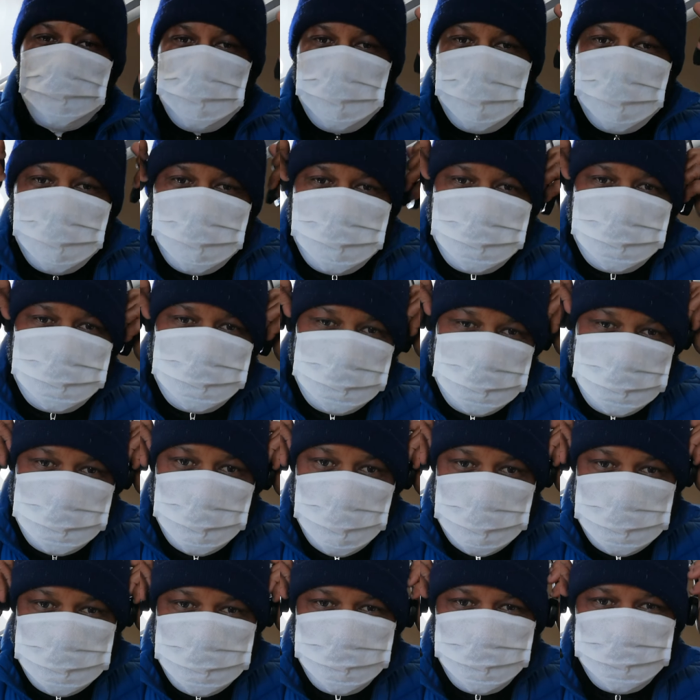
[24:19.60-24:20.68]
my
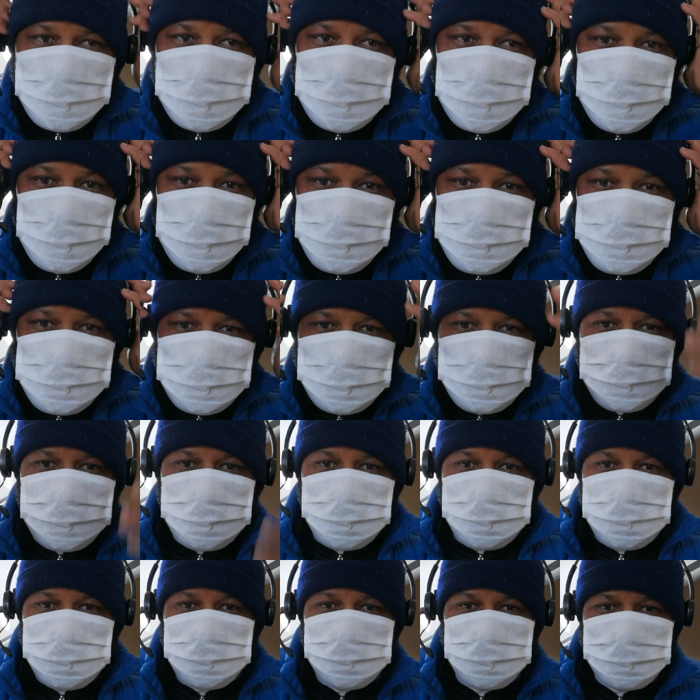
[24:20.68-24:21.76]
next videos.
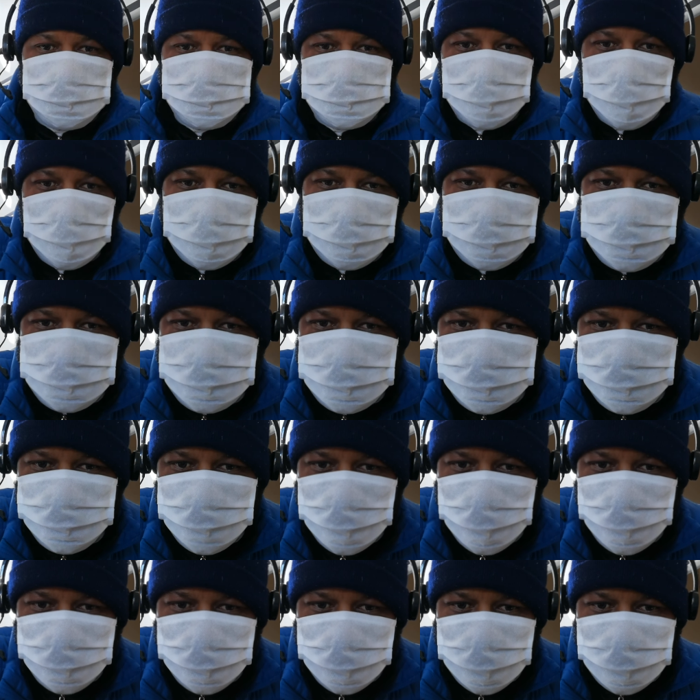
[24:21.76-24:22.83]
Thanks.
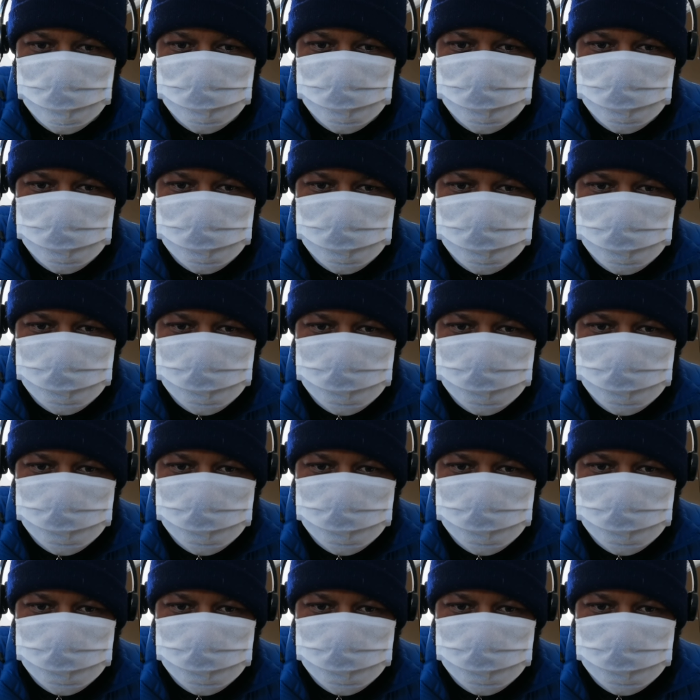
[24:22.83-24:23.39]
Bye bye.